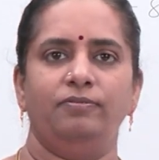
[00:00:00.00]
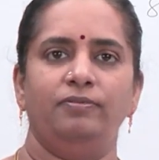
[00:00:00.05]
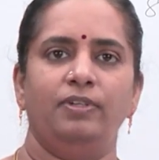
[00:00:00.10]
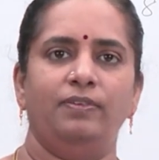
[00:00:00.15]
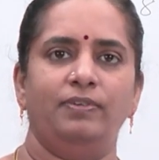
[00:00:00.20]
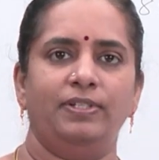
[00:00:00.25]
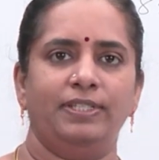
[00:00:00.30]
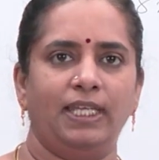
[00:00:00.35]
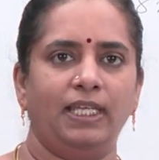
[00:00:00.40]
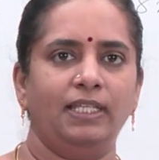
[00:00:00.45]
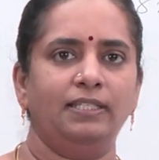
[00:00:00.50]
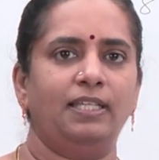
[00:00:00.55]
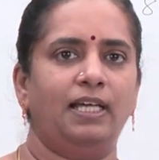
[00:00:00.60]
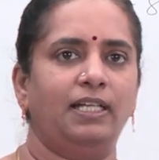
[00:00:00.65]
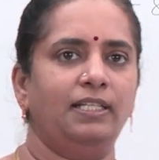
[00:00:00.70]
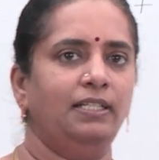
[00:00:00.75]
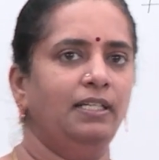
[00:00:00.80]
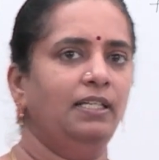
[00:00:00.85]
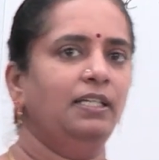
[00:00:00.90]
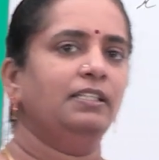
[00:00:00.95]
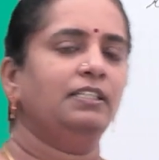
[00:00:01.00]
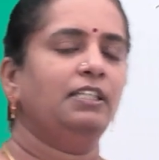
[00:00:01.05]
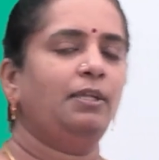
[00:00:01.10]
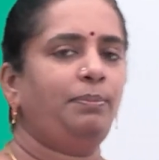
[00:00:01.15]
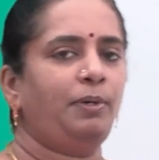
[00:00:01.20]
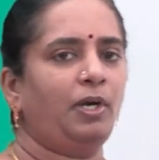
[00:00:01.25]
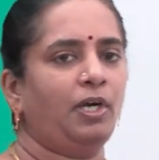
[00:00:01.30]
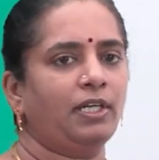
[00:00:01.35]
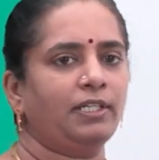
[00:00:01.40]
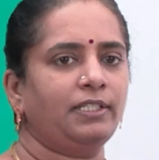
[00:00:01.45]
we will think that the
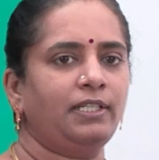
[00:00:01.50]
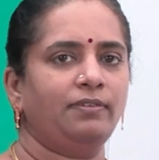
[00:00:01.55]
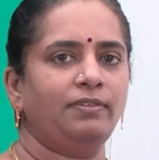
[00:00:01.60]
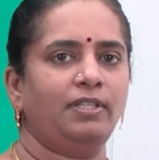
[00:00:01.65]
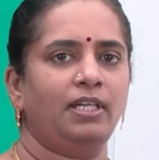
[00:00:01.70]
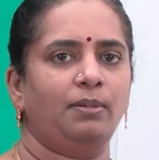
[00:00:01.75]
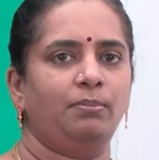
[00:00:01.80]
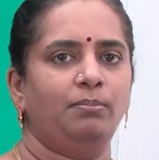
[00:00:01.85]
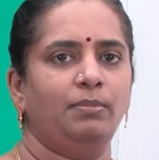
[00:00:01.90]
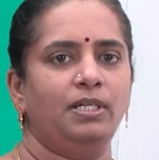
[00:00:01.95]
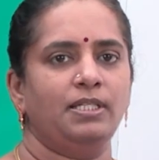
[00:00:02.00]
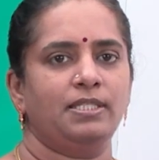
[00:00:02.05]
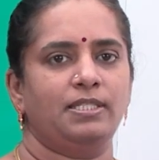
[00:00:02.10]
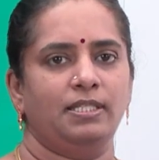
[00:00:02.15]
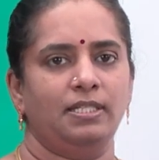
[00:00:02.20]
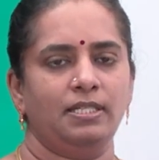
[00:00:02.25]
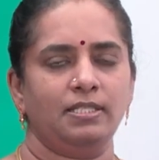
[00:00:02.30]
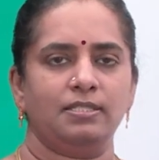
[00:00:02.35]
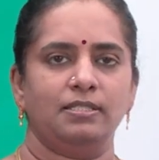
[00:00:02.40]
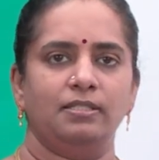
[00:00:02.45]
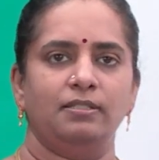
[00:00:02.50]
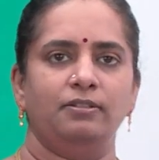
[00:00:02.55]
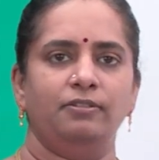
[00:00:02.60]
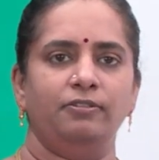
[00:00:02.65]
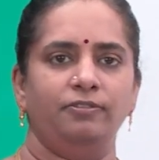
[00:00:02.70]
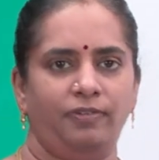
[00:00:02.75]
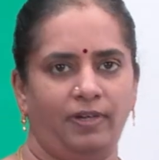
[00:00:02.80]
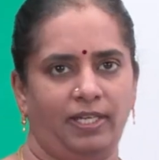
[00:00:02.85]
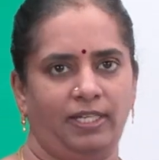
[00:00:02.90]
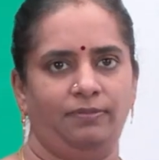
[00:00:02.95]
product of the numbers is
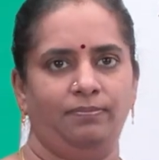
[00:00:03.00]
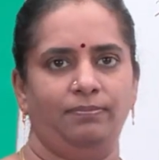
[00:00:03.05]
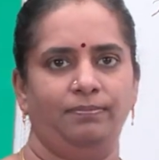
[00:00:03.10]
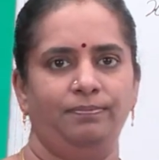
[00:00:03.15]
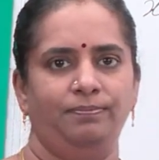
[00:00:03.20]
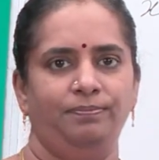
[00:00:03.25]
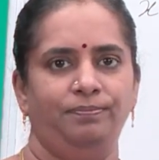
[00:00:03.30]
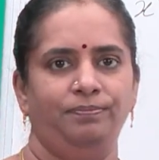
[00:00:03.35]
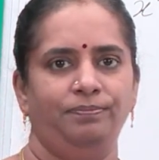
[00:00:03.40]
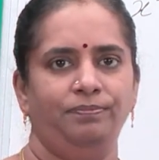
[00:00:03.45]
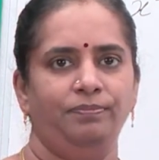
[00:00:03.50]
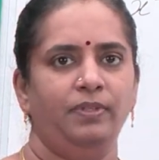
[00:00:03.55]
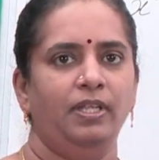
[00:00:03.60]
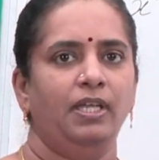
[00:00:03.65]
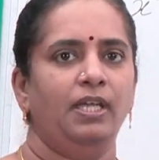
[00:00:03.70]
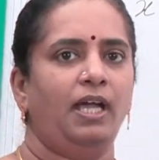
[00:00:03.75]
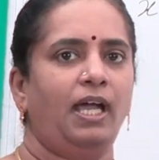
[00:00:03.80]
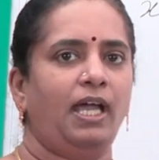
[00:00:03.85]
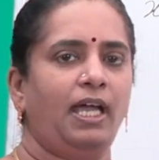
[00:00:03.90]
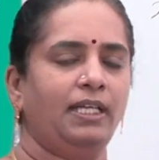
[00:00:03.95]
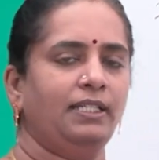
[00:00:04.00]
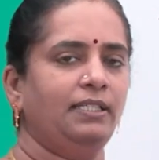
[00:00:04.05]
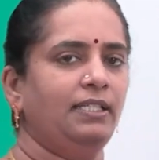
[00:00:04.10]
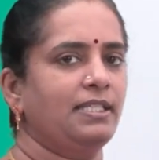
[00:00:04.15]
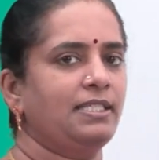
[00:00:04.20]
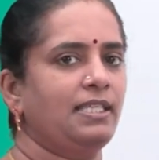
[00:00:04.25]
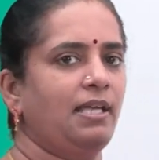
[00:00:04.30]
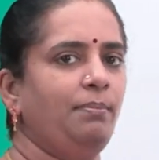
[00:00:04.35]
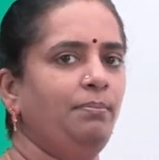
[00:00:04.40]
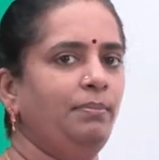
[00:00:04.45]
5 and the
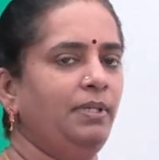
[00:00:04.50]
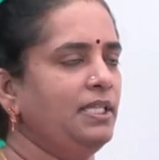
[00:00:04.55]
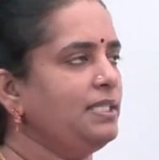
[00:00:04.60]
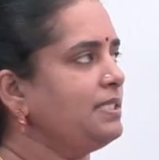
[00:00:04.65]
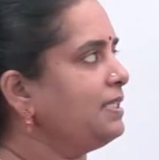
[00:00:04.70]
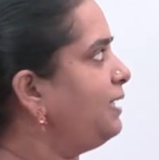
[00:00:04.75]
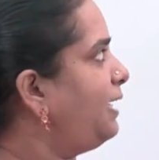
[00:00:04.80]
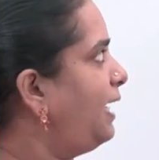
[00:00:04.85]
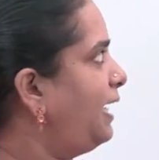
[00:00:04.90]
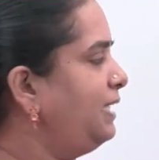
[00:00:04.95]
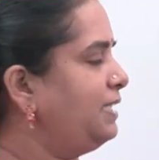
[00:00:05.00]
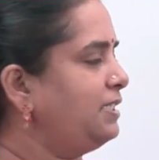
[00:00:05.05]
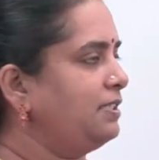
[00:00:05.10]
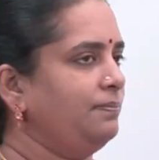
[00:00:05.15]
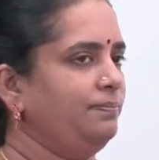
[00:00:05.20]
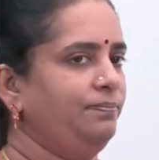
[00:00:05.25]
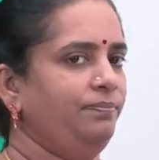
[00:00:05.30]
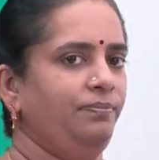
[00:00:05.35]
sum is 8.